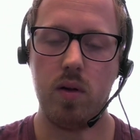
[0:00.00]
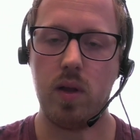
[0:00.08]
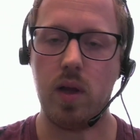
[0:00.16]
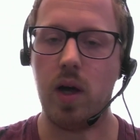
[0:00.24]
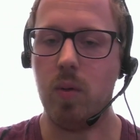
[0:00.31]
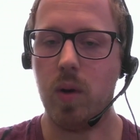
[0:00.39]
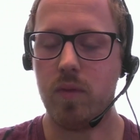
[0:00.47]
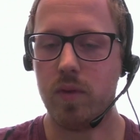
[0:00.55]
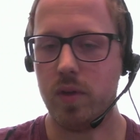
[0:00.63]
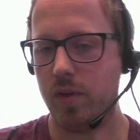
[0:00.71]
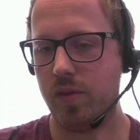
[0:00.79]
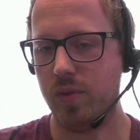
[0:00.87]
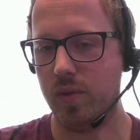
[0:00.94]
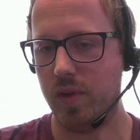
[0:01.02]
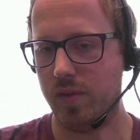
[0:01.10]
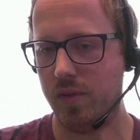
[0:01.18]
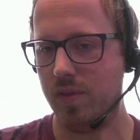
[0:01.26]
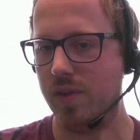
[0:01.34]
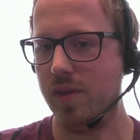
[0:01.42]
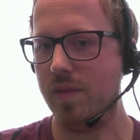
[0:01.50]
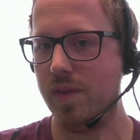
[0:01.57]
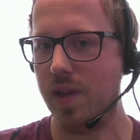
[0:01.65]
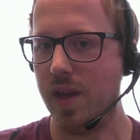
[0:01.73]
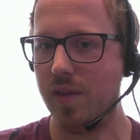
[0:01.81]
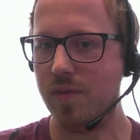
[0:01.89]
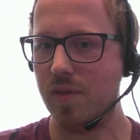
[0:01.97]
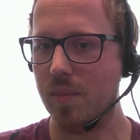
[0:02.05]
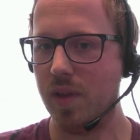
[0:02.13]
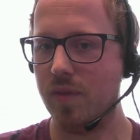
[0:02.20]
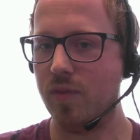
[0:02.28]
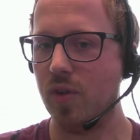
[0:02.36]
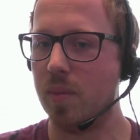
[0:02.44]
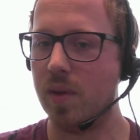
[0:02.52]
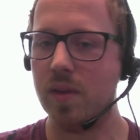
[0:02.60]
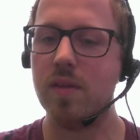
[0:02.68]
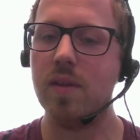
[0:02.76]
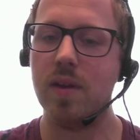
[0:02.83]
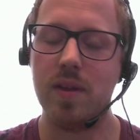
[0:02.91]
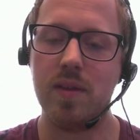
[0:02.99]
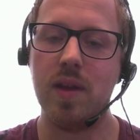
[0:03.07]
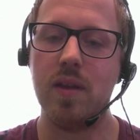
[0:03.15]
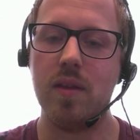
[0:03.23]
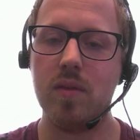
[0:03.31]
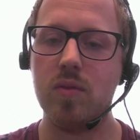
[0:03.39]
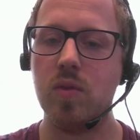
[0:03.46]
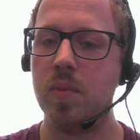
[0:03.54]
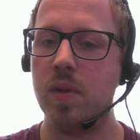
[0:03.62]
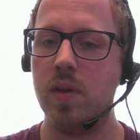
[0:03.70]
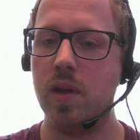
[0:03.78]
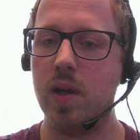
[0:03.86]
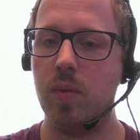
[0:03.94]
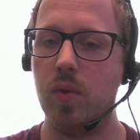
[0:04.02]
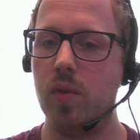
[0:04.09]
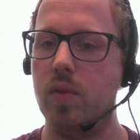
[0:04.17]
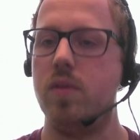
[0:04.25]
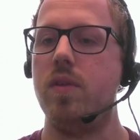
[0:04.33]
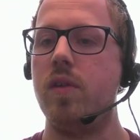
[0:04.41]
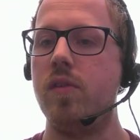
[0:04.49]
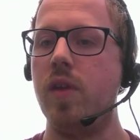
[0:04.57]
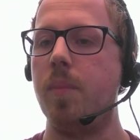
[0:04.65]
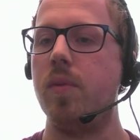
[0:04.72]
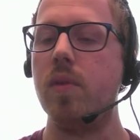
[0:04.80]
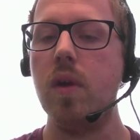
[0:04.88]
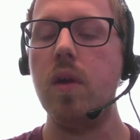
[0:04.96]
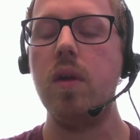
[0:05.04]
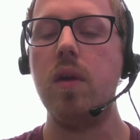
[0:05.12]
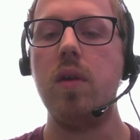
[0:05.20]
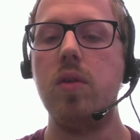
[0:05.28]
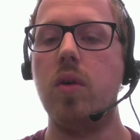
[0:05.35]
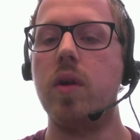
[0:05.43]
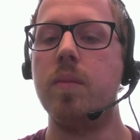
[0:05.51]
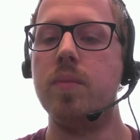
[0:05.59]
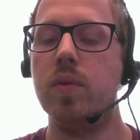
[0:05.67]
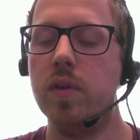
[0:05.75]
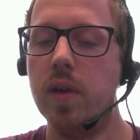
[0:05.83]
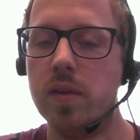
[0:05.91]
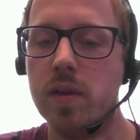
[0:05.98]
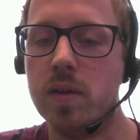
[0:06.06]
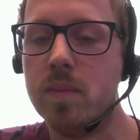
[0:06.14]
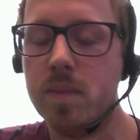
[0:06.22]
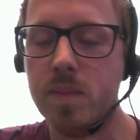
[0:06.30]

However, as soon as you deviate from that format, then KeyPedia will not accept your input data.